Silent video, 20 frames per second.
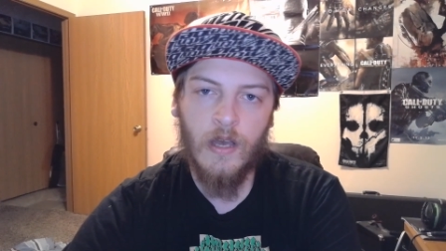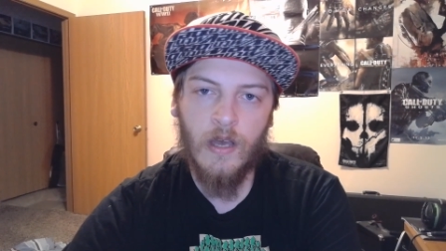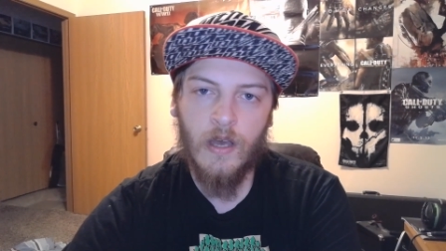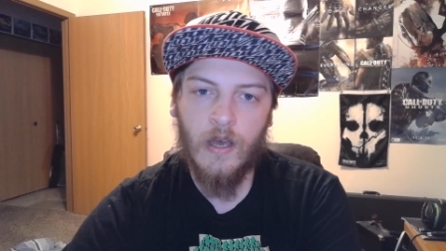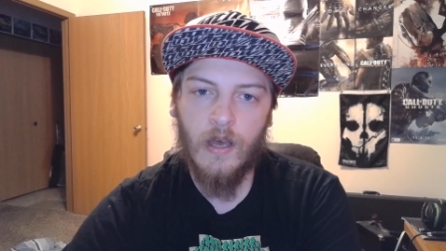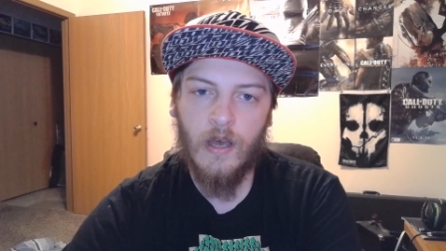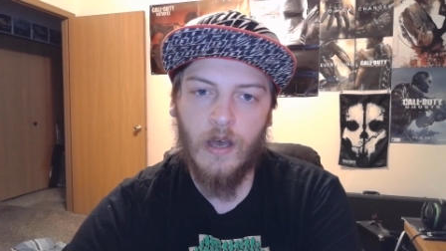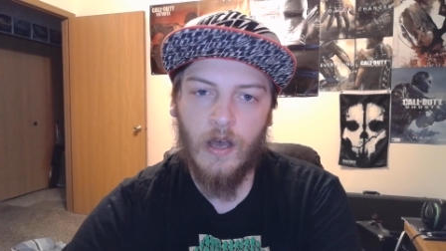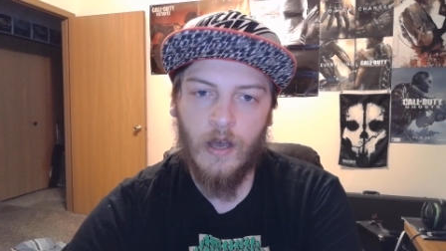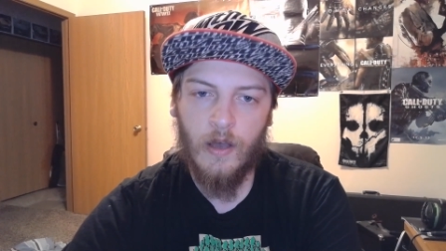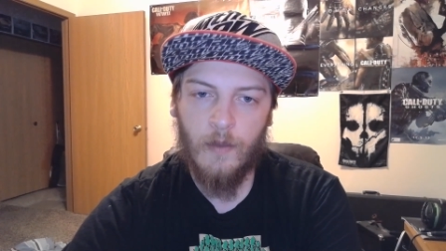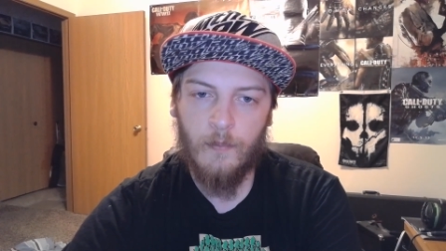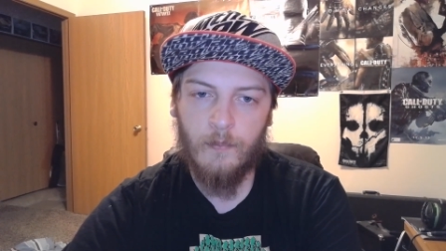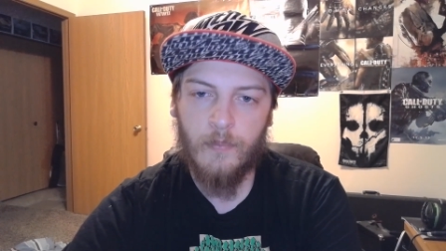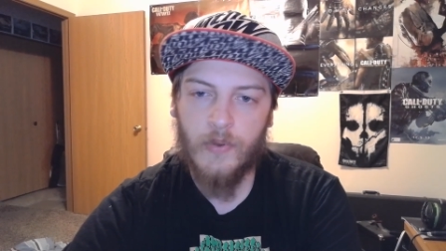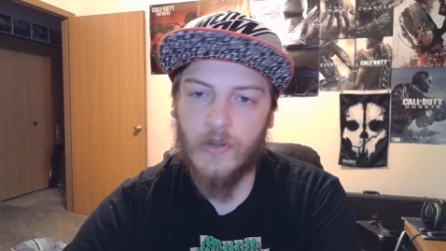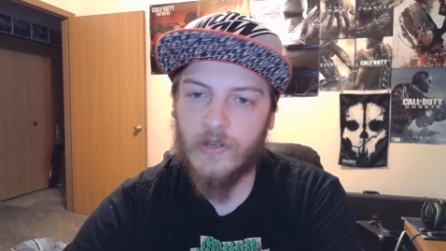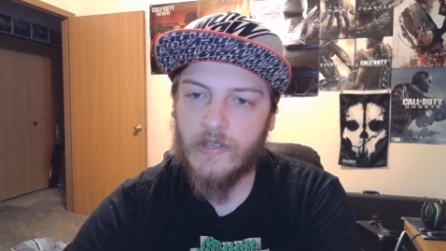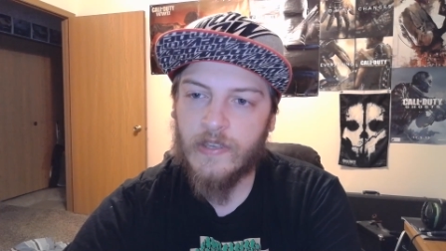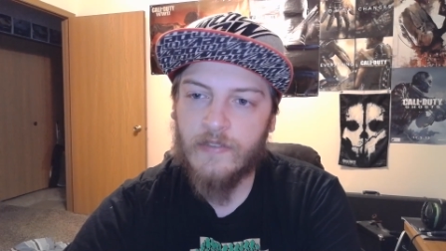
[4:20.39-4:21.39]

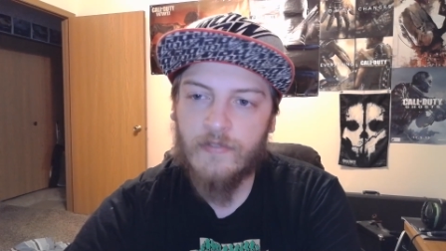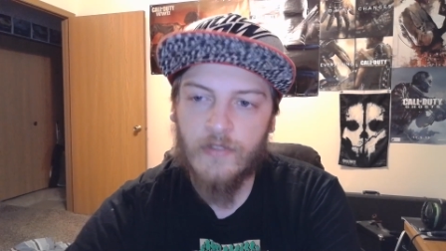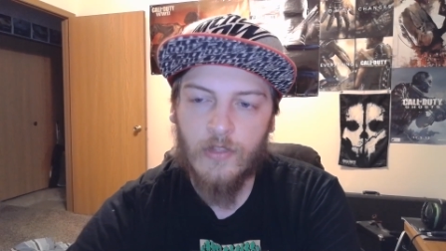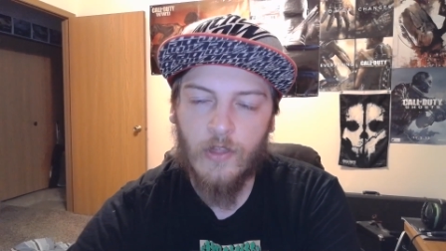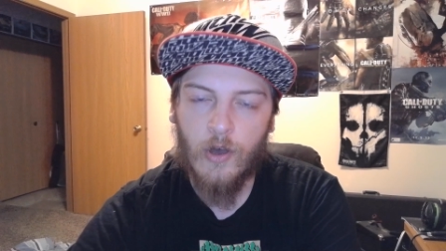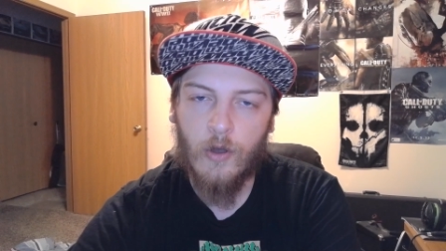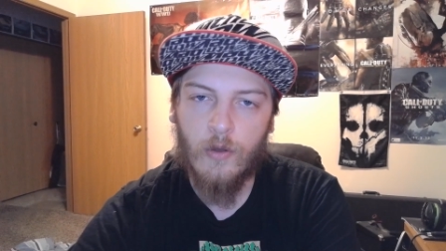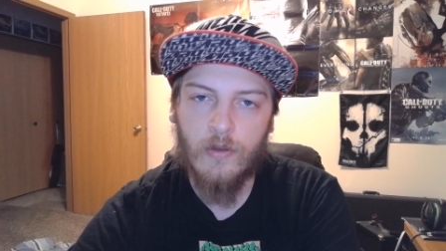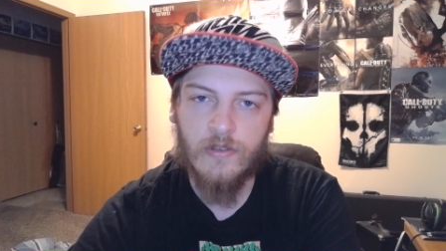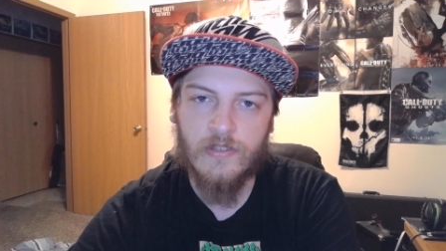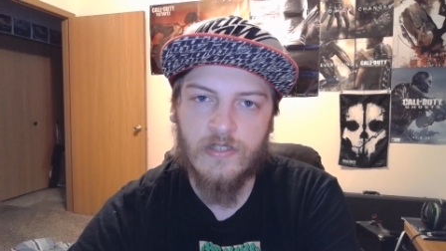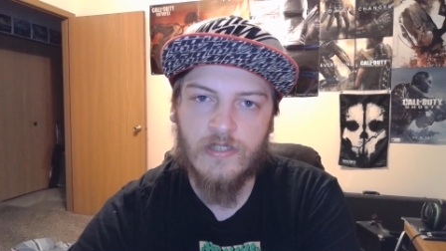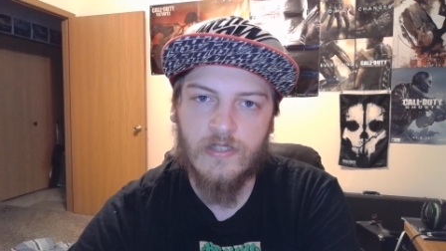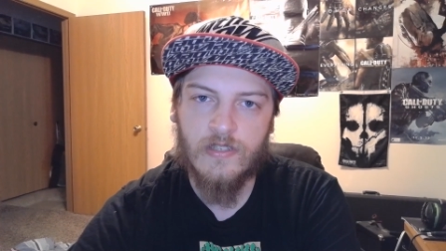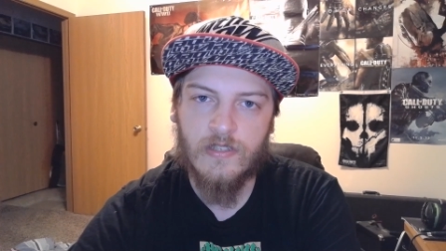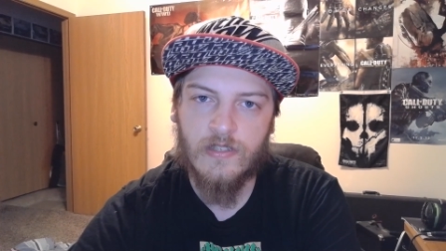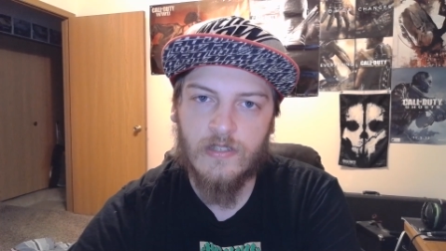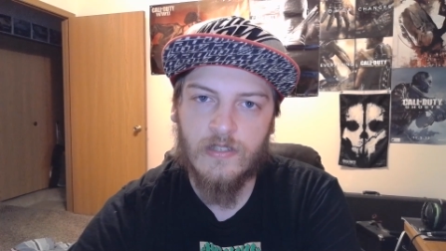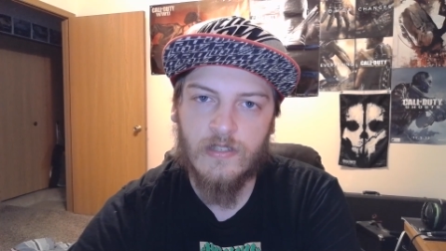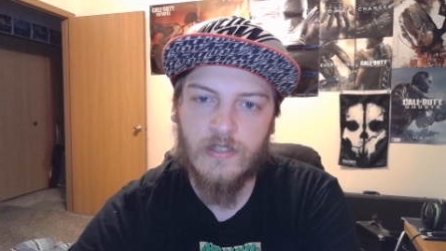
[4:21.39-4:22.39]
But even though
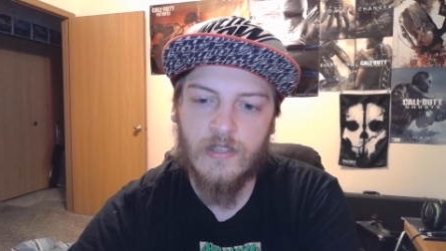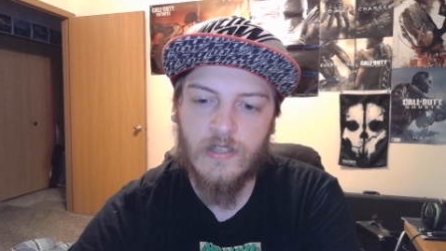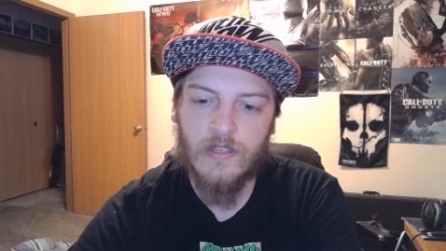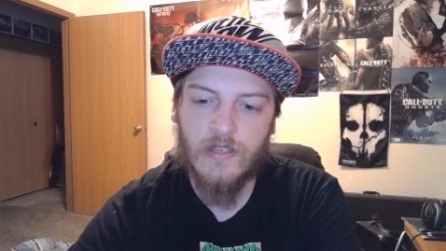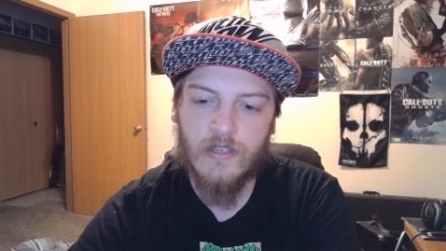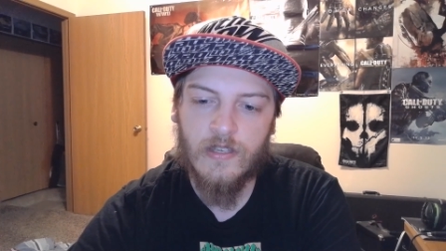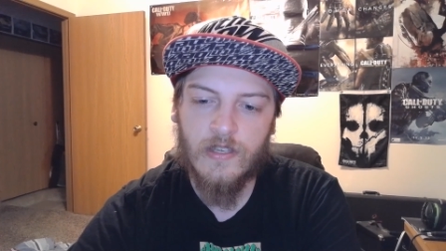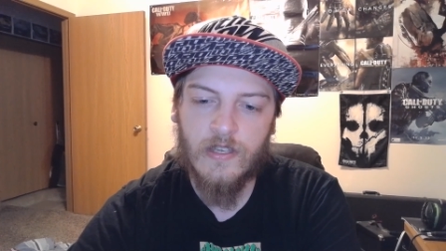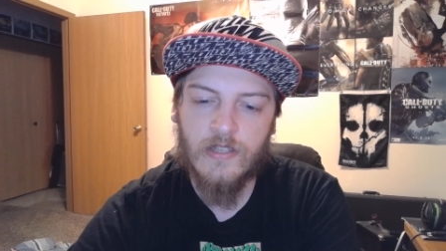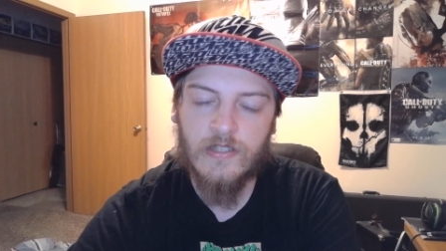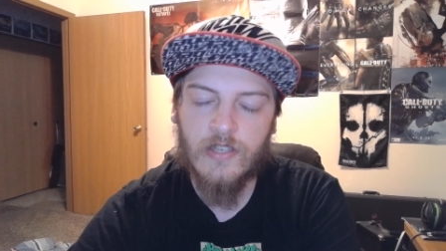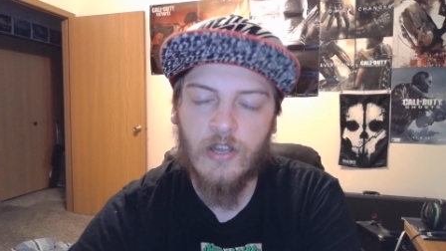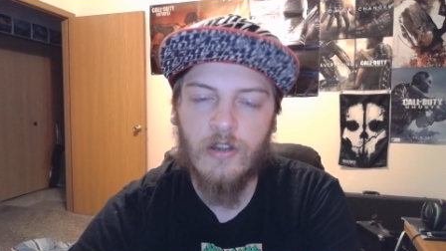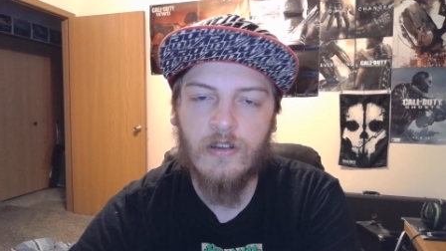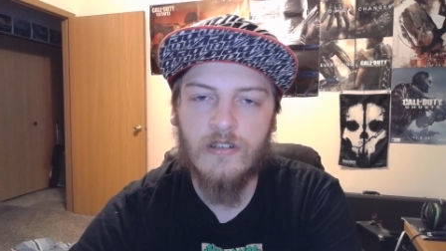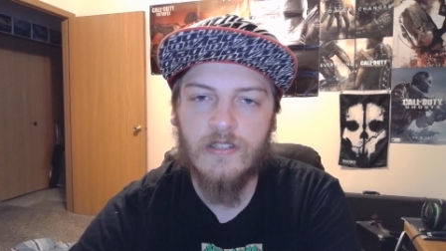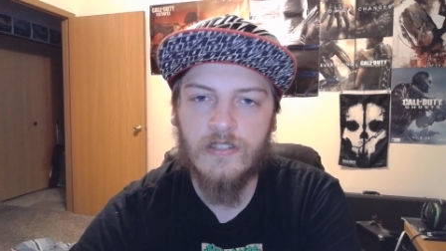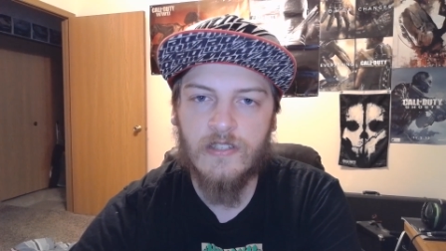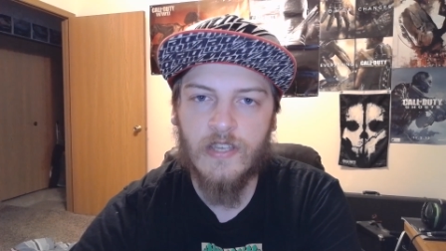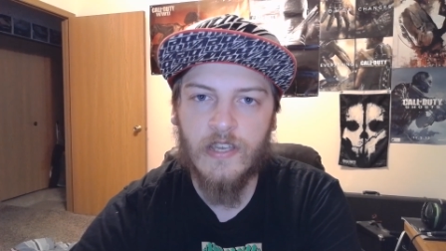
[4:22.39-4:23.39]
it's
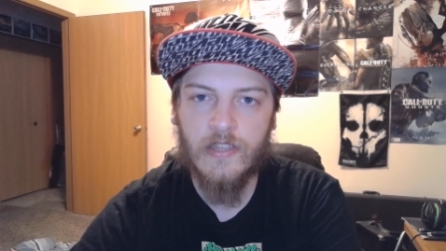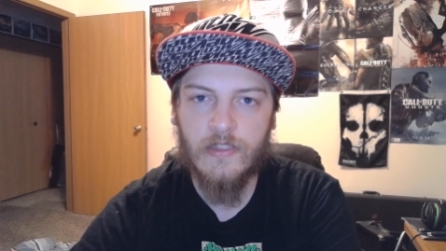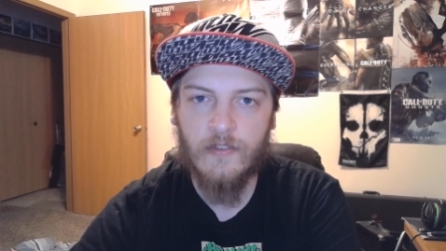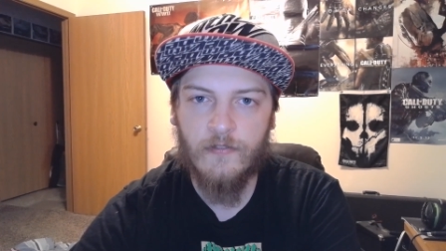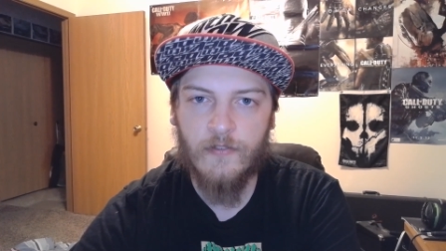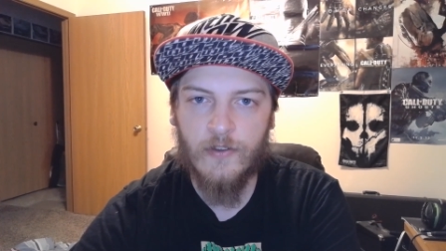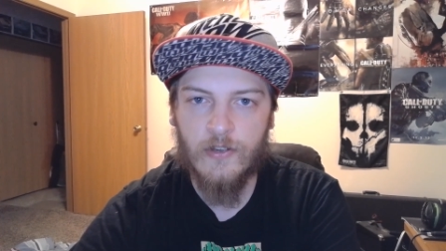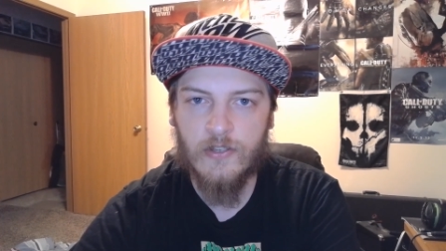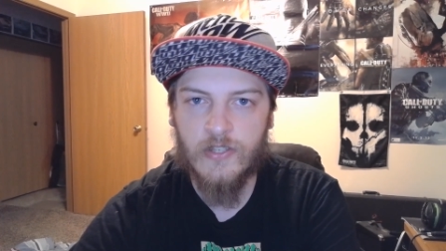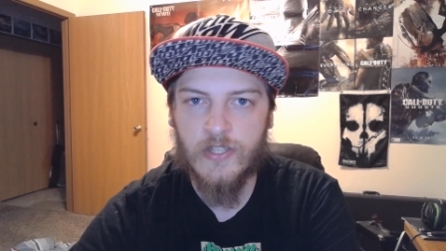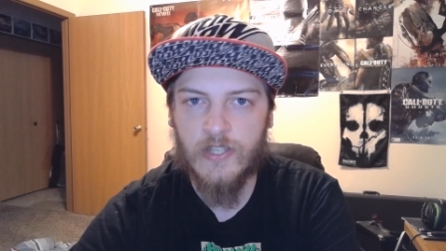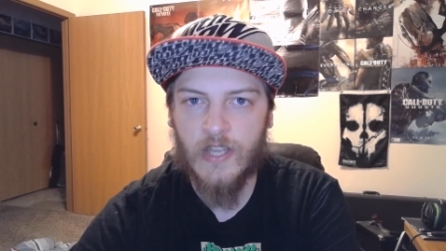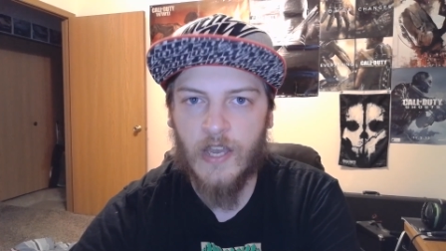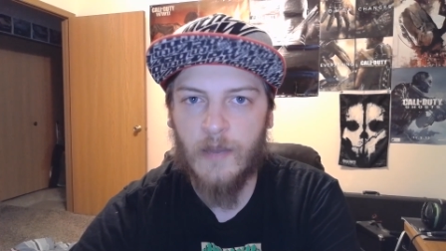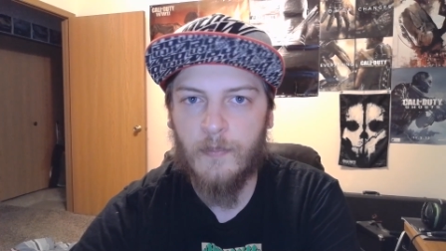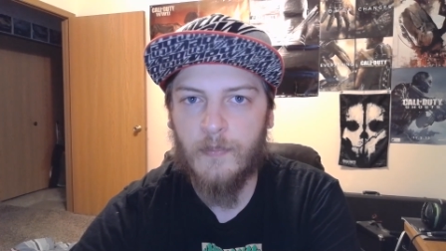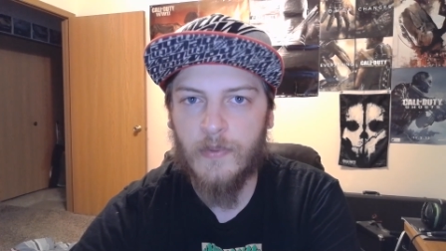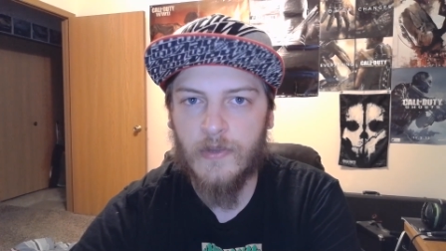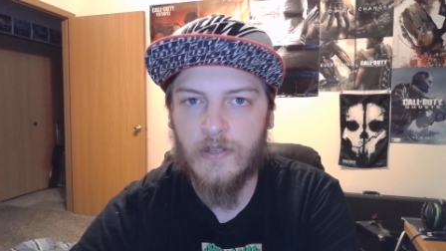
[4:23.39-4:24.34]
hard to take the first step,